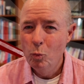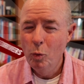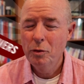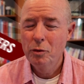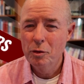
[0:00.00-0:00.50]

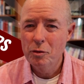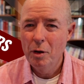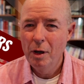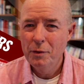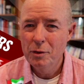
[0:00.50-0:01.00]
What the
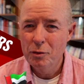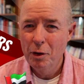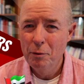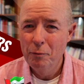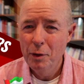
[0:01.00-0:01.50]
Drivers
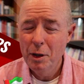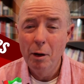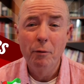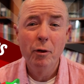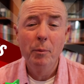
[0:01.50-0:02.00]
Drove
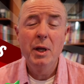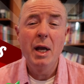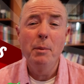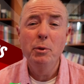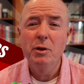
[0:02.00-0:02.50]
video from the
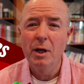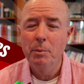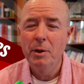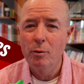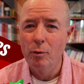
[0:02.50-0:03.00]
Abu
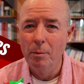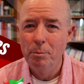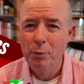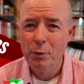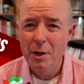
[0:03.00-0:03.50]
Dhabi
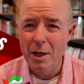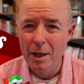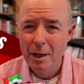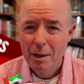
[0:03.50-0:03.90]
Grand Prix.